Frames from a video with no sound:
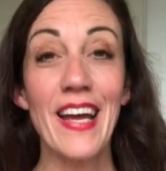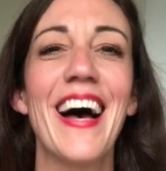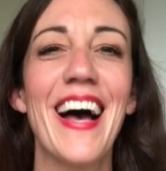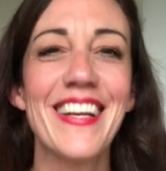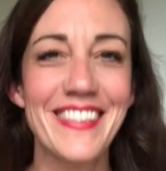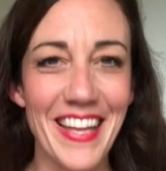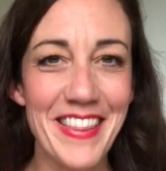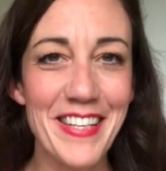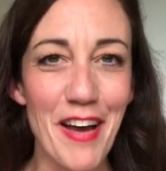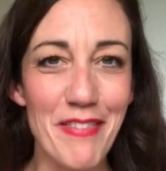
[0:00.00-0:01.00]
I set
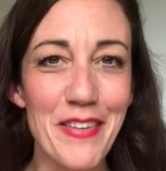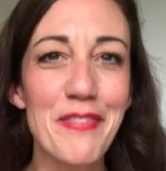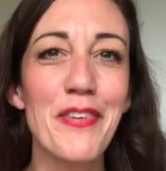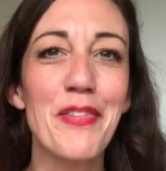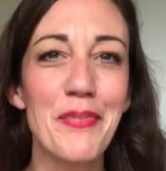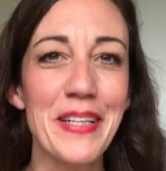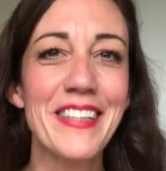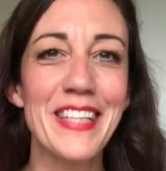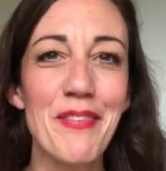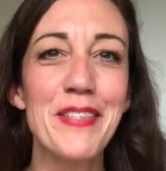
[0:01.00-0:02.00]
the oven for
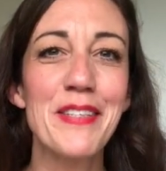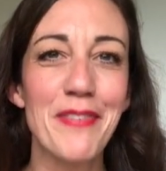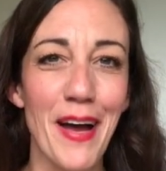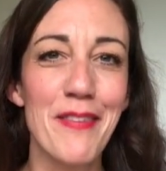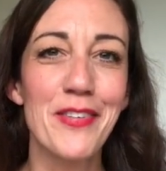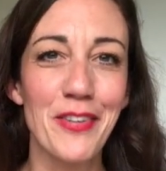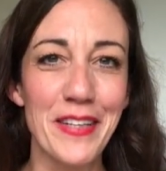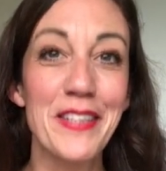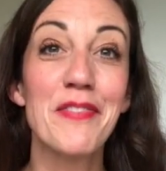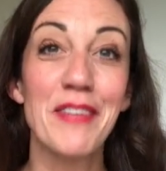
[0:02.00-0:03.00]
375
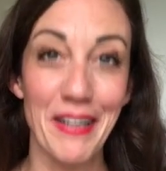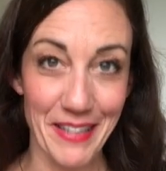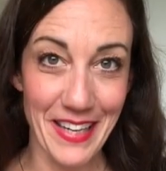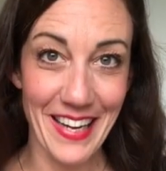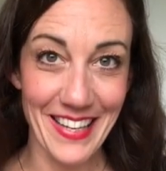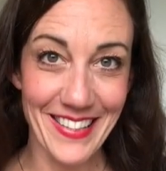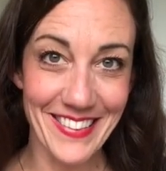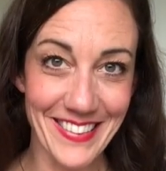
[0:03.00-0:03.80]
degrees Fahrenheit,